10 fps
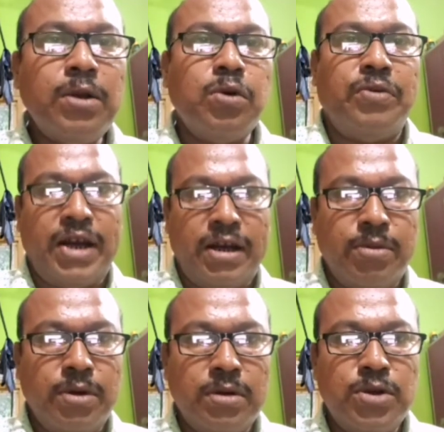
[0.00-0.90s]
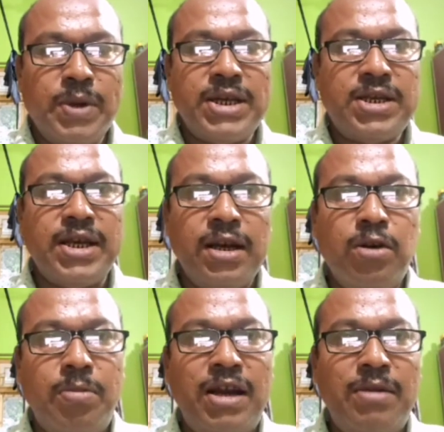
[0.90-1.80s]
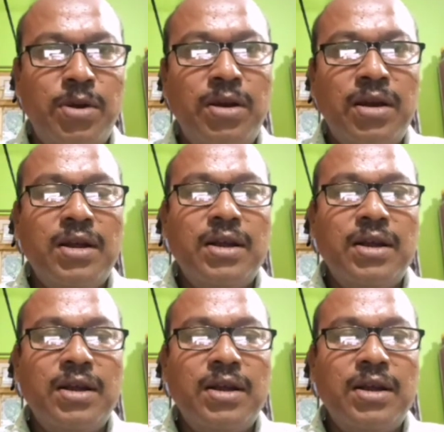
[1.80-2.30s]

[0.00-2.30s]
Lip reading: covalent bond. So what is single covalent bond?